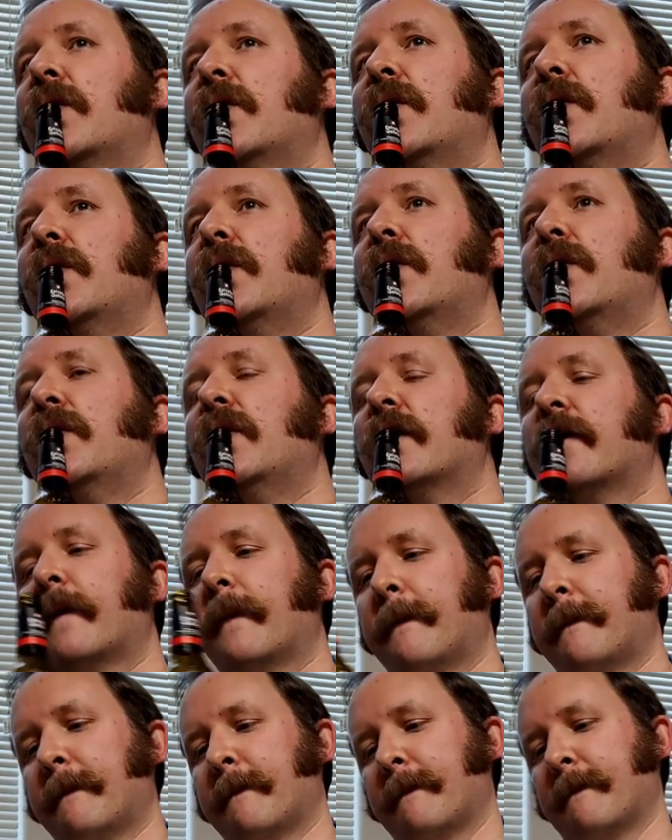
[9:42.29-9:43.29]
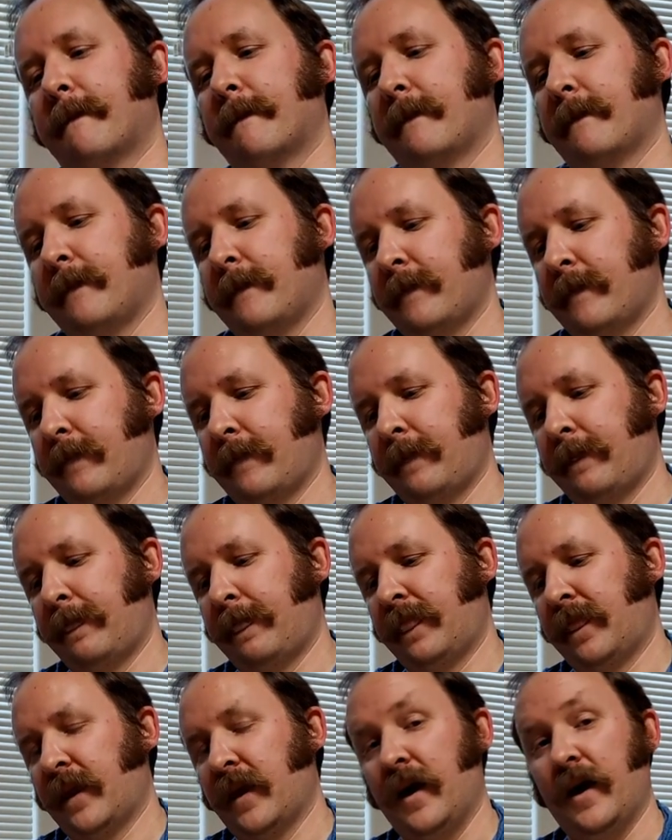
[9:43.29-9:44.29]
And
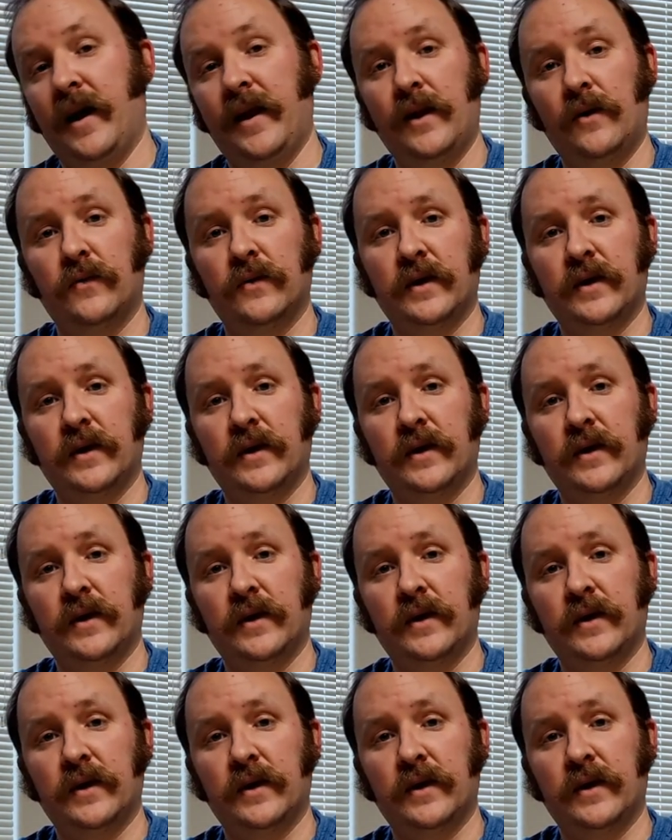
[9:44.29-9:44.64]
I